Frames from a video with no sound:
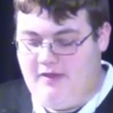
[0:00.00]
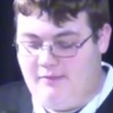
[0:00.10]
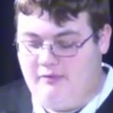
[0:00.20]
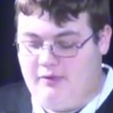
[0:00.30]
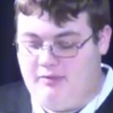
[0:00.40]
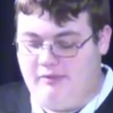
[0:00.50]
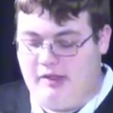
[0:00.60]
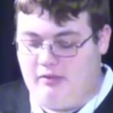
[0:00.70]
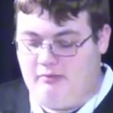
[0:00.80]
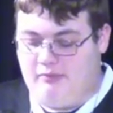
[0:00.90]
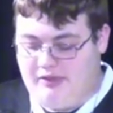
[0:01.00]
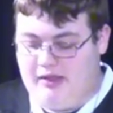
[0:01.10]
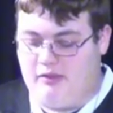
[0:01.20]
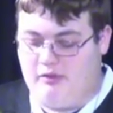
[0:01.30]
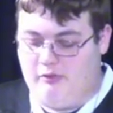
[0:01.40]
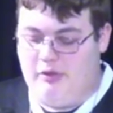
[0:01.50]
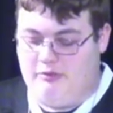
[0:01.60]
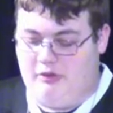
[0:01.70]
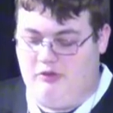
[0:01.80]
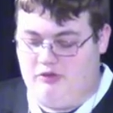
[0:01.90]
I've been really blessed
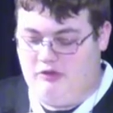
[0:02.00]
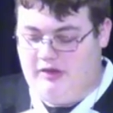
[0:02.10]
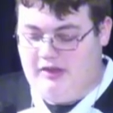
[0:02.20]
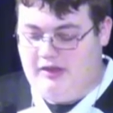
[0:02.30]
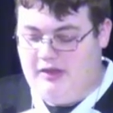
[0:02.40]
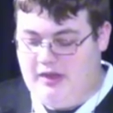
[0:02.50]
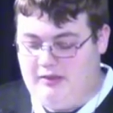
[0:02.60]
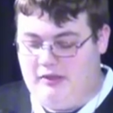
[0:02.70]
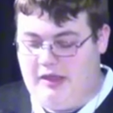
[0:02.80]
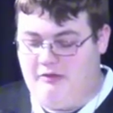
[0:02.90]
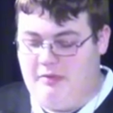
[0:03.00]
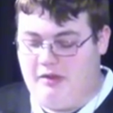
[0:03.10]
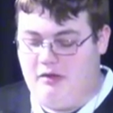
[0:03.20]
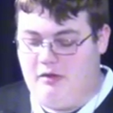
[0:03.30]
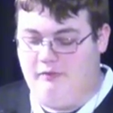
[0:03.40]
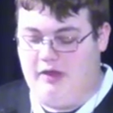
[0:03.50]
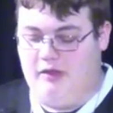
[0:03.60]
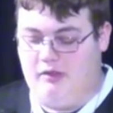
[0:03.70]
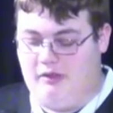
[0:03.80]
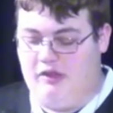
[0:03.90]
throughout this journey, and the sacrament of
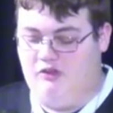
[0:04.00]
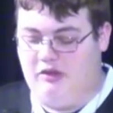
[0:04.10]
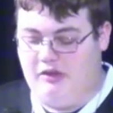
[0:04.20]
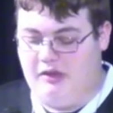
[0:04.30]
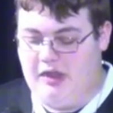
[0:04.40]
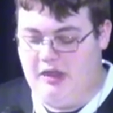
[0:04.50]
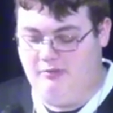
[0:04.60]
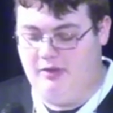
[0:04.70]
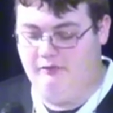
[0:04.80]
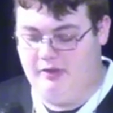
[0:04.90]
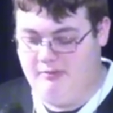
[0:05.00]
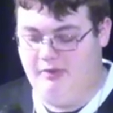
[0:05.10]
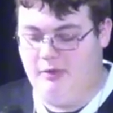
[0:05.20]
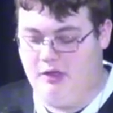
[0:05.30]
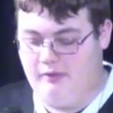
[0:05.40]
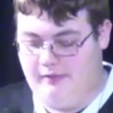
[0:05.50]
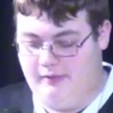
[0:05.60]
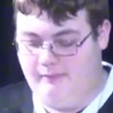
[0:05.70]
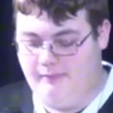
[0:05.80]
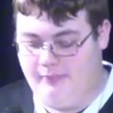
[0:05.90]
reconciliation has been a really big part of it.